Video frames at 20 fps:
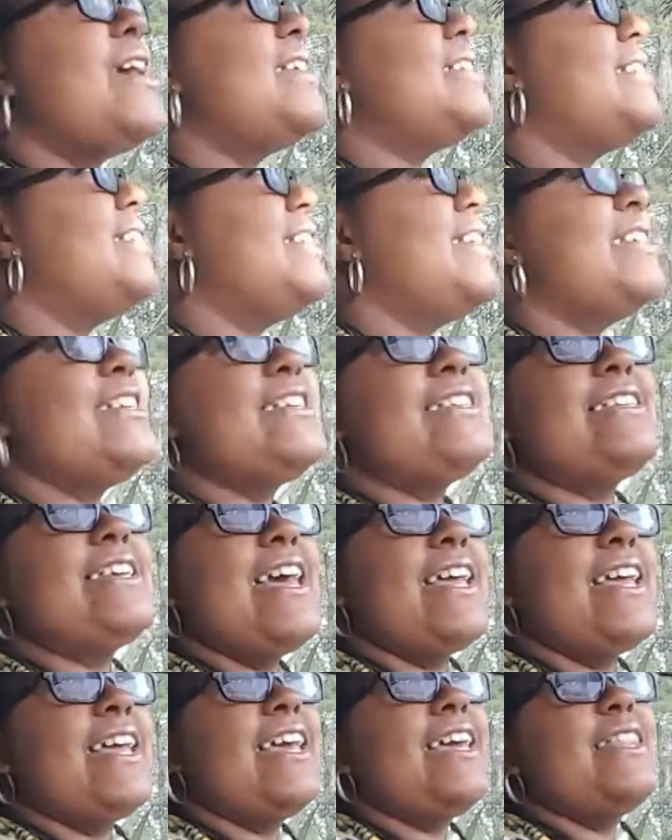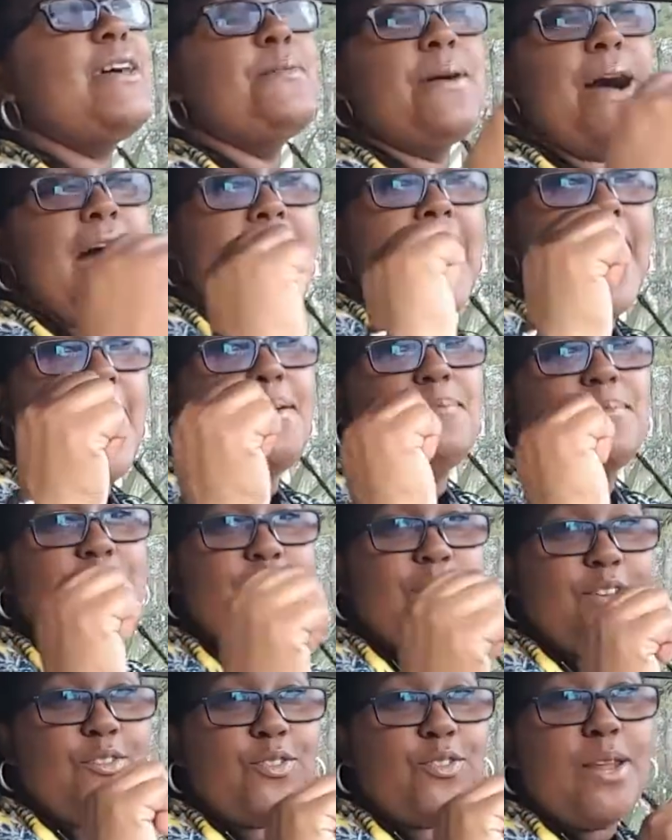Anyways, the bitch said get them high
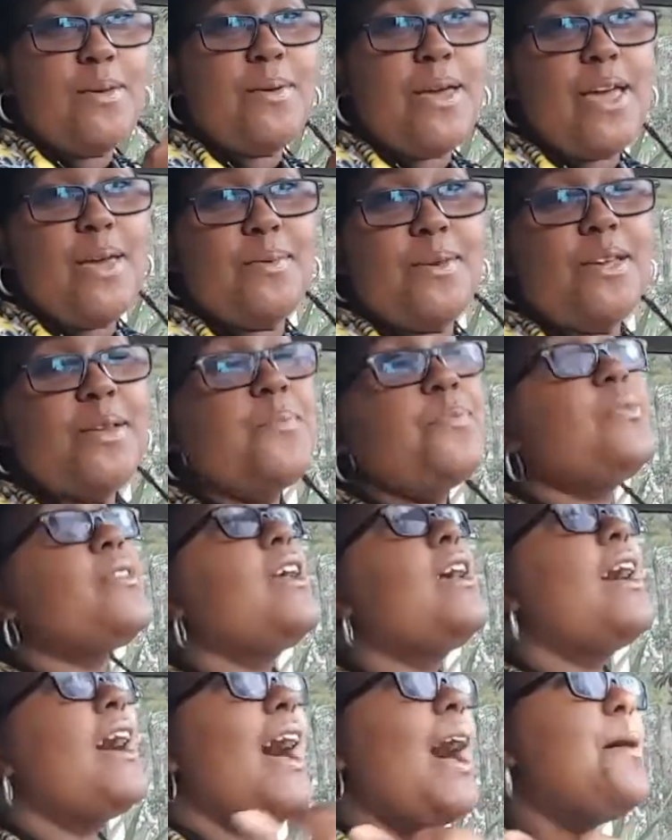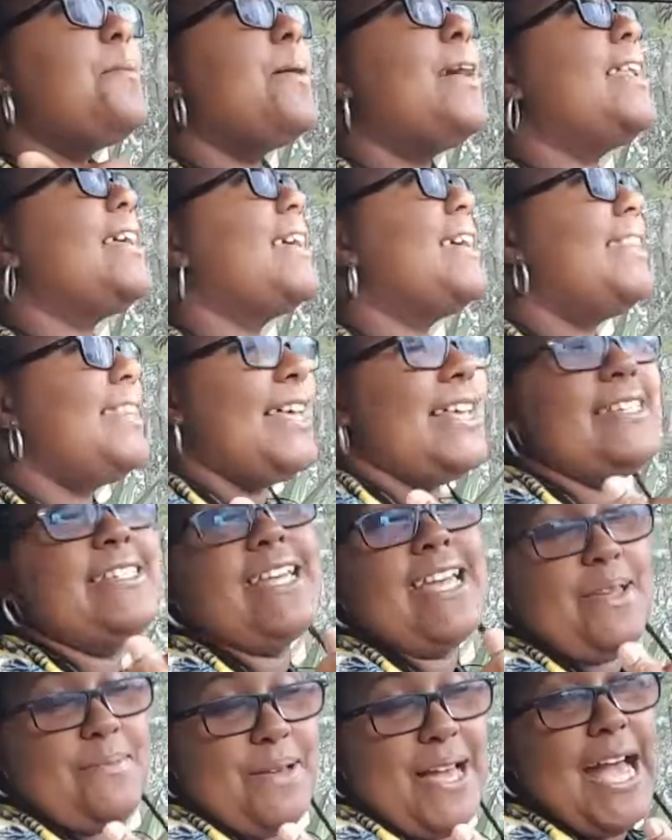bills for the baby. I'm about to get that
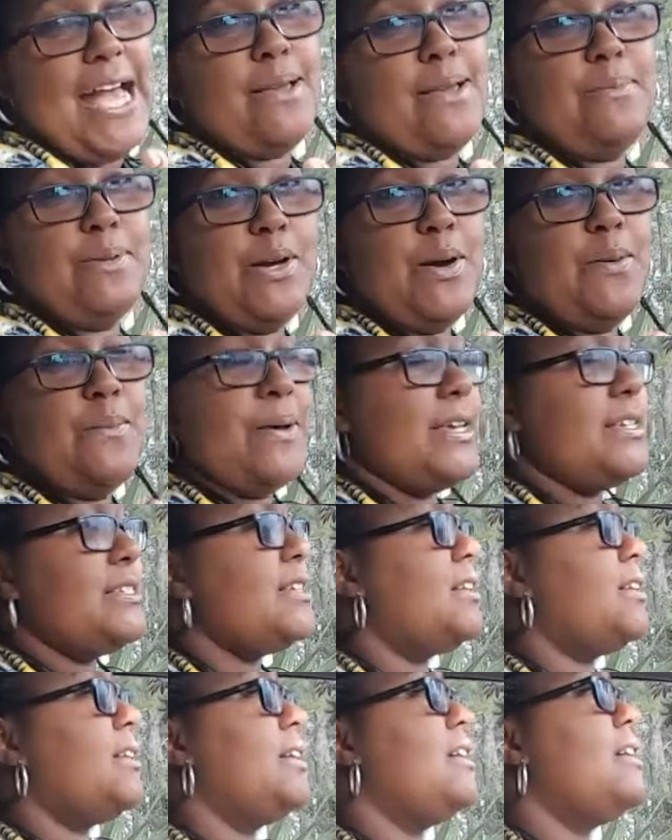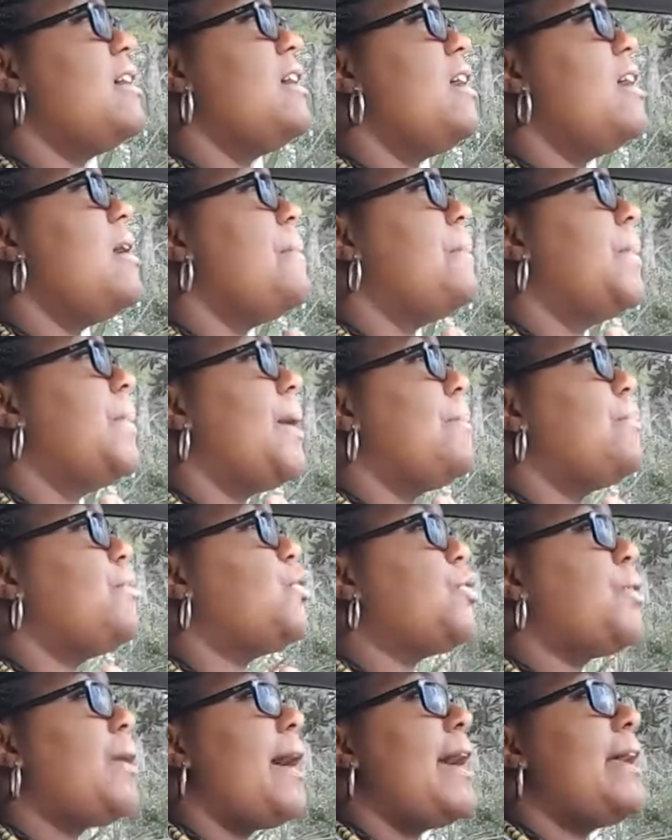same high bill, basically. But I'm
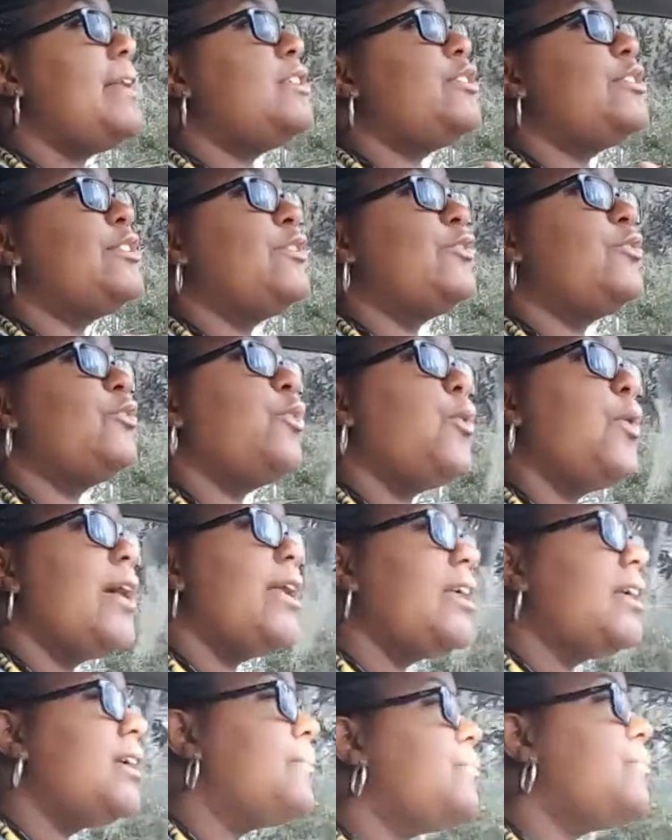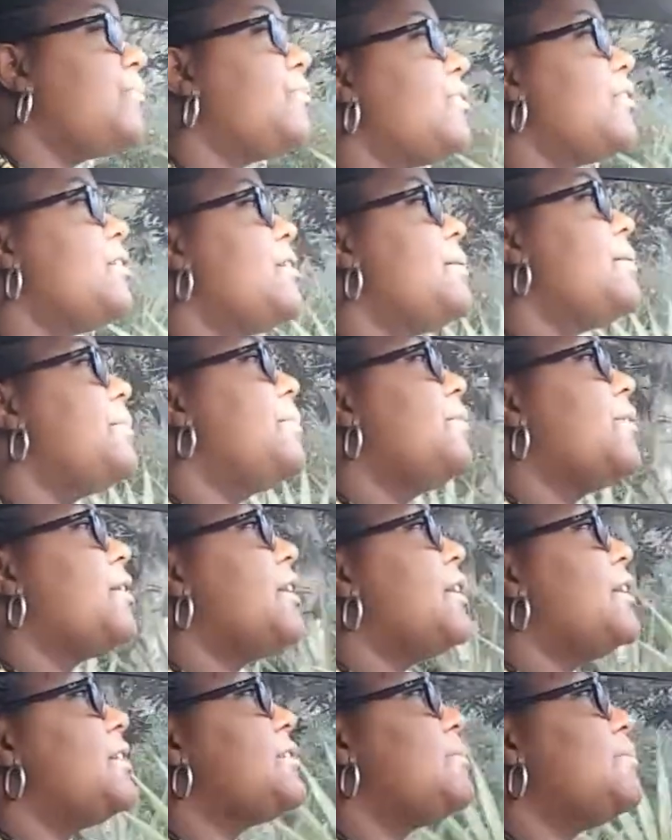trying to avoid it,
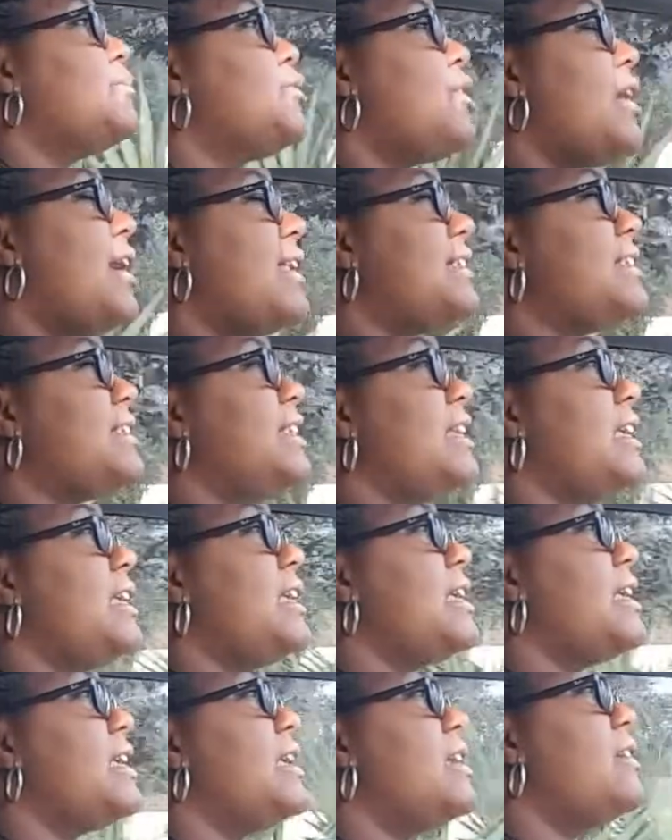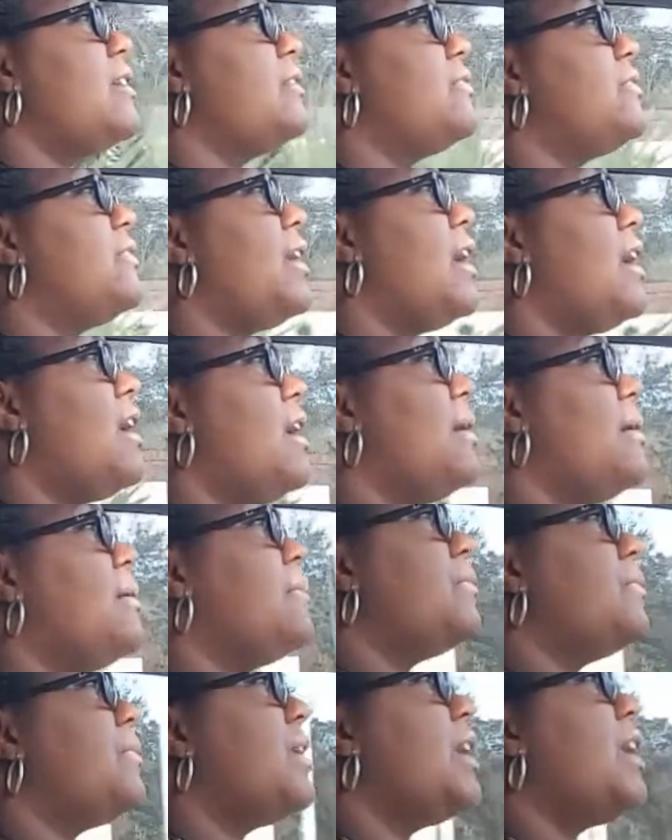because I'm trying to see
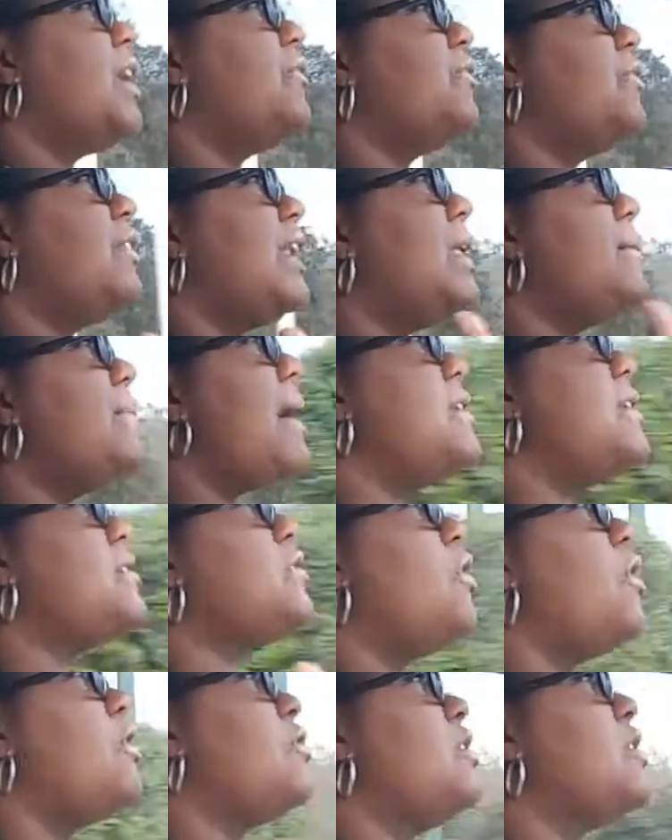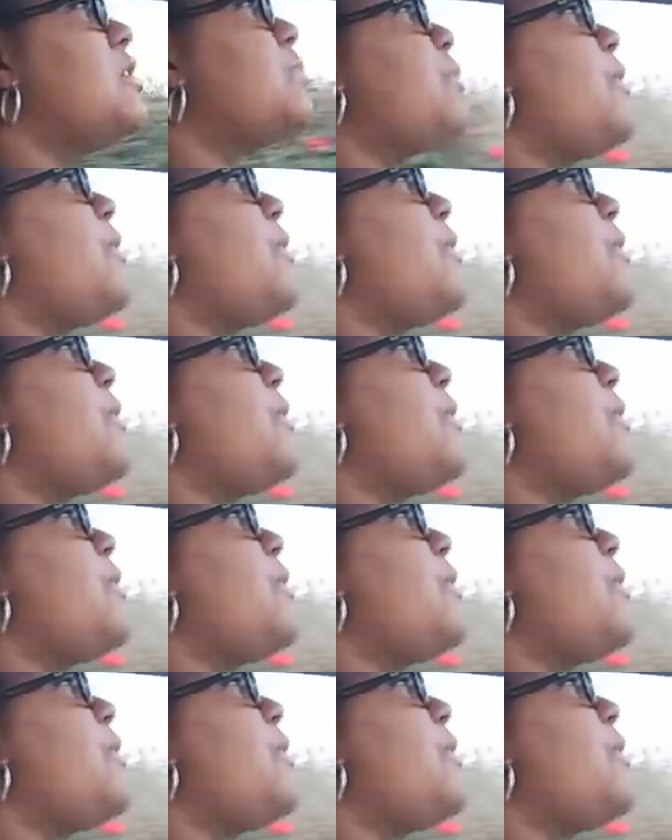if anybody's going through